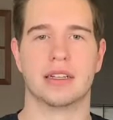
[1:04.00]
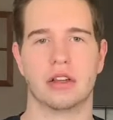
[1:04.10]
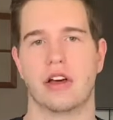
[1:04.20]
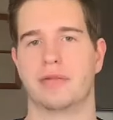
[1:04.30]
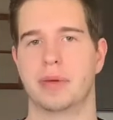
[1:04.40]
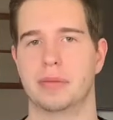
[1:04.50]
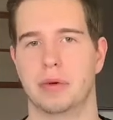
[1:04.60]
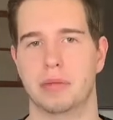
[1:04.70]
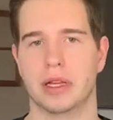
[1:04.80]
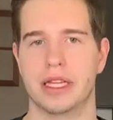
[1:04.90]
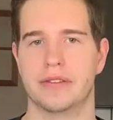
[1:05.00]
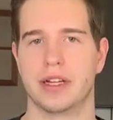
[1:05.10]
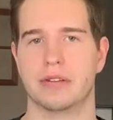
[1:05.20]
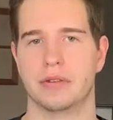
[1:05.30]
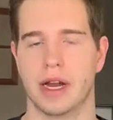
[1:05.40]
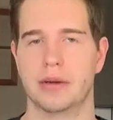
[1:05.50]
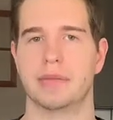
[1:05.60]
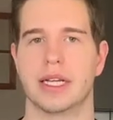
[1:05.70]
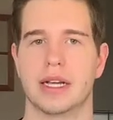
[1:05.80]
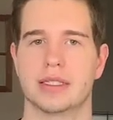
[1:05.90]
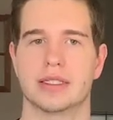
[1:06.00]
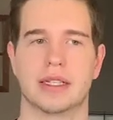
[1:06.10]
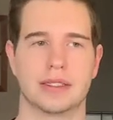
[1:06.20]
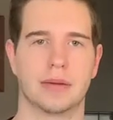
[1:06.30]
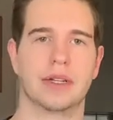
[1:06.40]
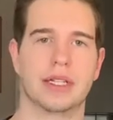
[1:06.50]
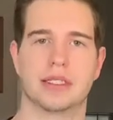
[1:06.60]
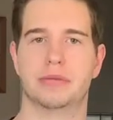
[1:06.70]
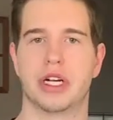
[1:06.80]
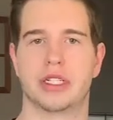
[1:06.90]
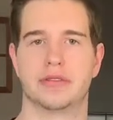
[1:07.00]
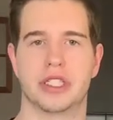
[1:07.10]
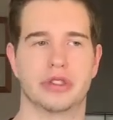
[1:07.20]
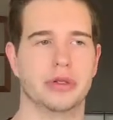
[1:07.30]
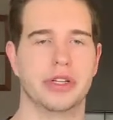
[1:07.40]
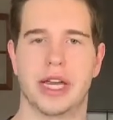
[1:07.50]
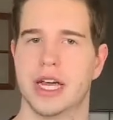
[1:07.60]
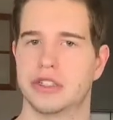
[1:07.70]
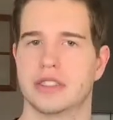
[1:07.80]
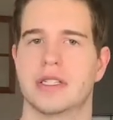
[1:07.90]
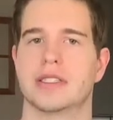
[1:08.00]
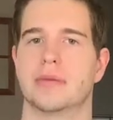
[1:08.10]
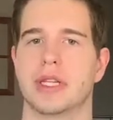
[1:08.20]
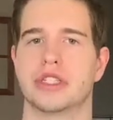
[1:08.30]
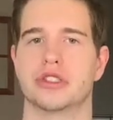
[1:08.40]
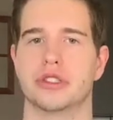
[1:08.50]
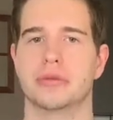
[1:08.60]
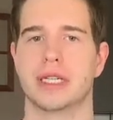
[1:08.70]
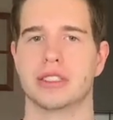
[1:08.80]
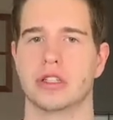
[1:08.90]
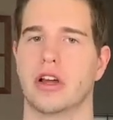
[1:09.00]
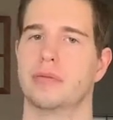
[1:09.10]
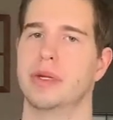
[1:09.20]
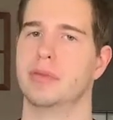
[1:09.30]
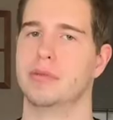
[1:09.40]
a lot of people believe it, right? Because that's something that's objectively true. You can't just say something's true because a lot of people